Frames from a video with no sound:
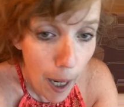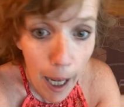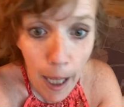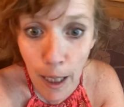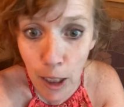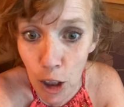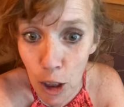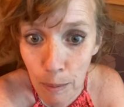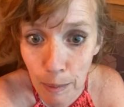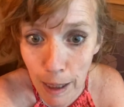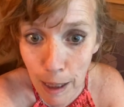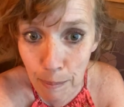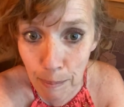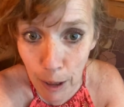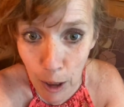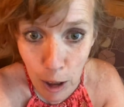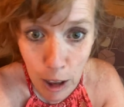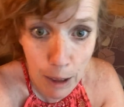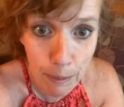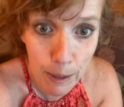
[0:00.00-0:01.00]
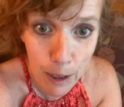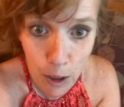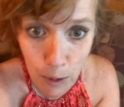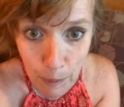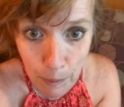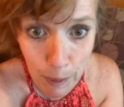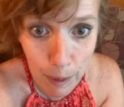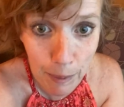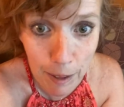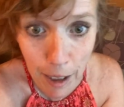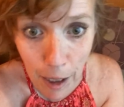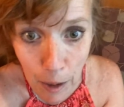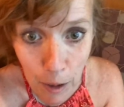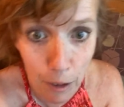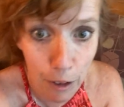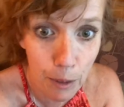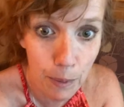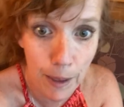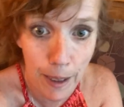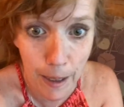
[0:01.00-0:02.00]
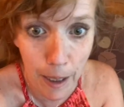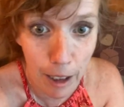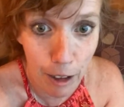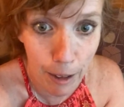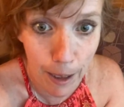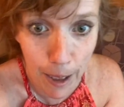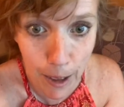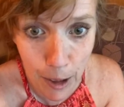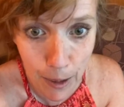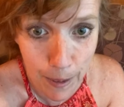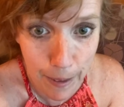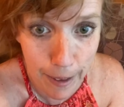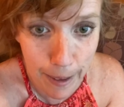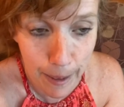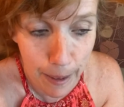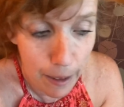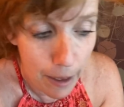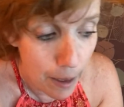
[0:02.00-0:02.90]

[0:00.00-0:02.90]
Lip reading: And I should be an embarrassment to people at another 3-letter agency.